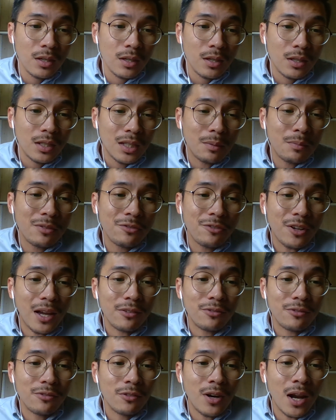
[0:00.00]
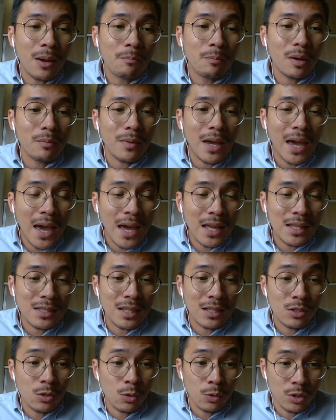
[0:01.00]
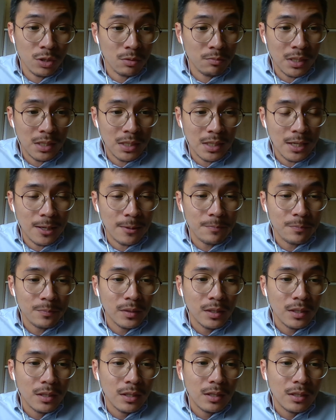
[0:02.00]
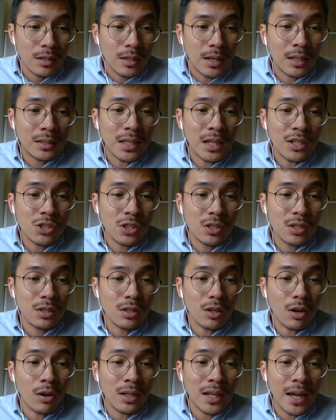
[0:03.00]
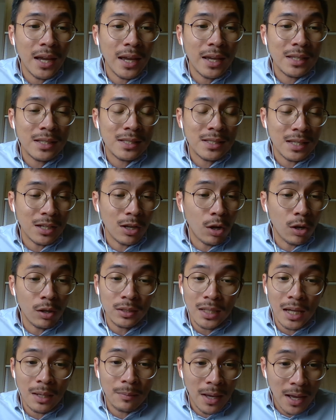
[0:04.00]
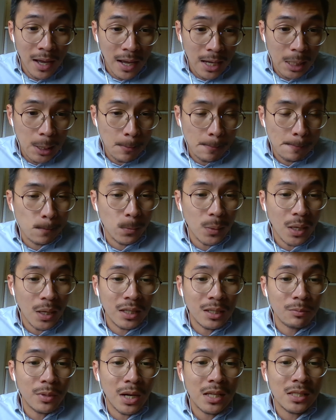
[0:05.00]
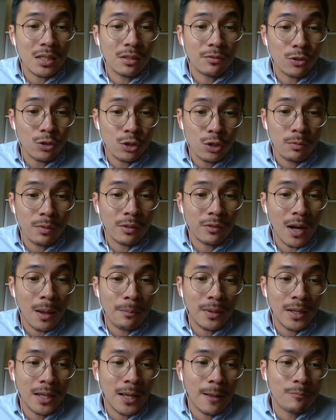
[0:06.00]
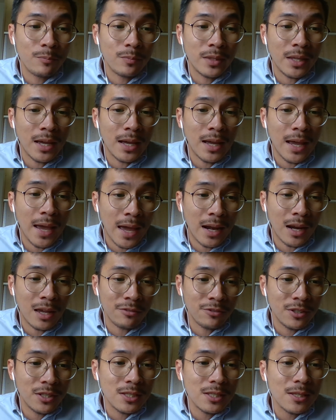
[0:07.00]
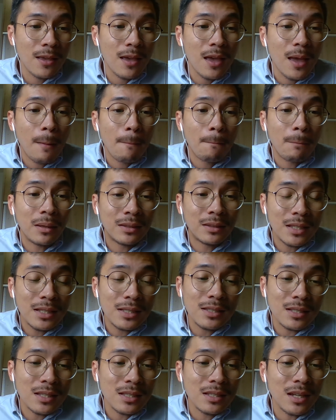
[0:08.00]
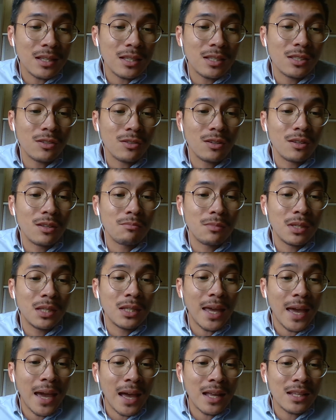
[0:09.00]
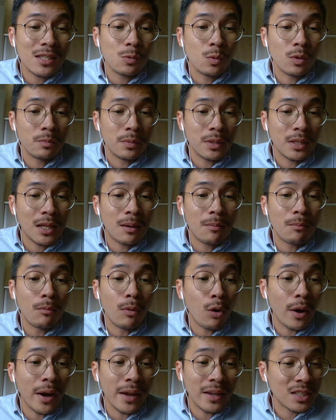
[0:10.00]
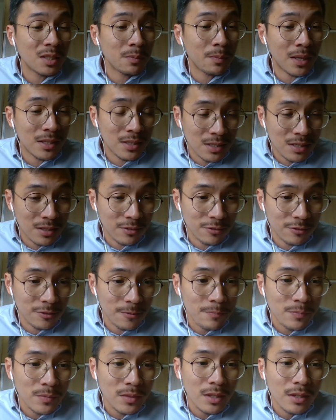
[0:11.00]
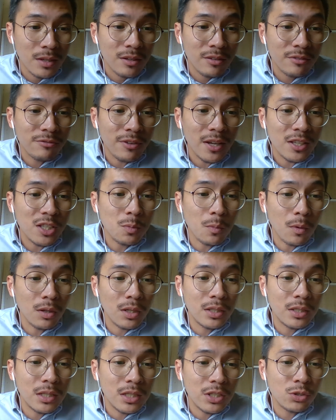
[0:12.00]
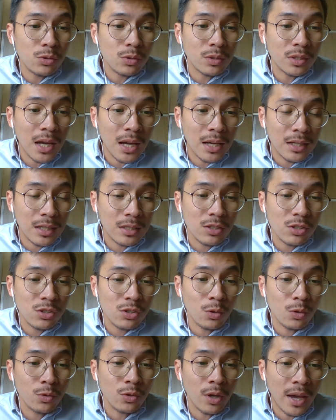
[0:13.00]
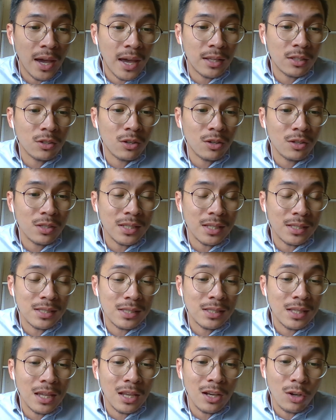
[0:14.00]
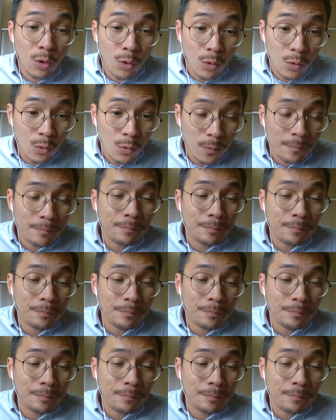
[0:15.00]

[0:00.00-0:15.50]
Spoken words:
Number 5, ramp up ads and social media. Attention online is an all-time high. Other brands have also been ramping up their ad efforts, but this doesn't necessarily mean ads will become more expensive. Find smaller niche to target so your ad cost can stay low.